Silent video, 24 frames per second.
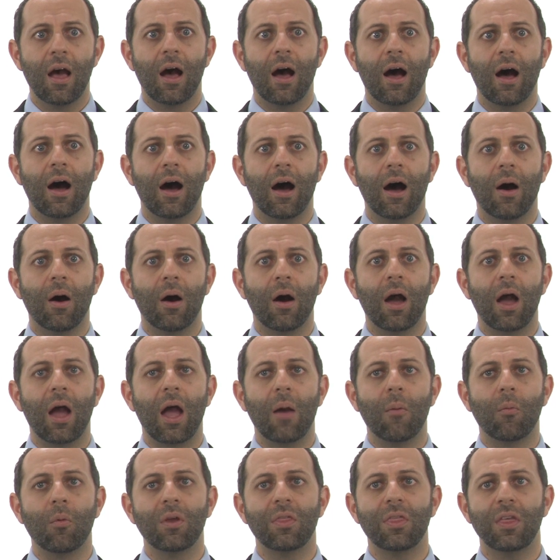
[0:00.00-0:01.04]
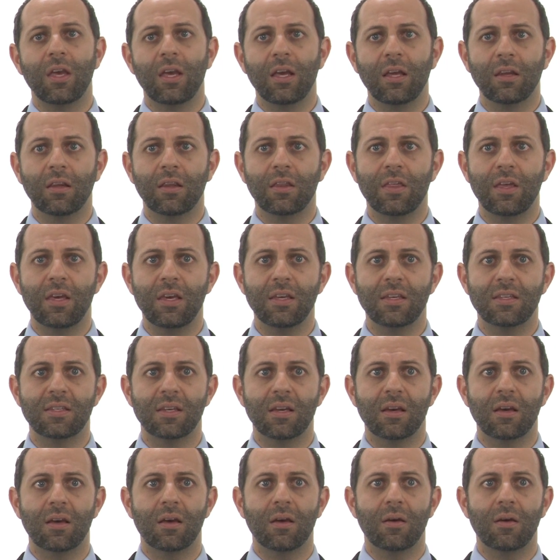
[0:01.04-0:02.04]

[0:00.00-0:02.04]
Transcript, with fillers: Uh, and within this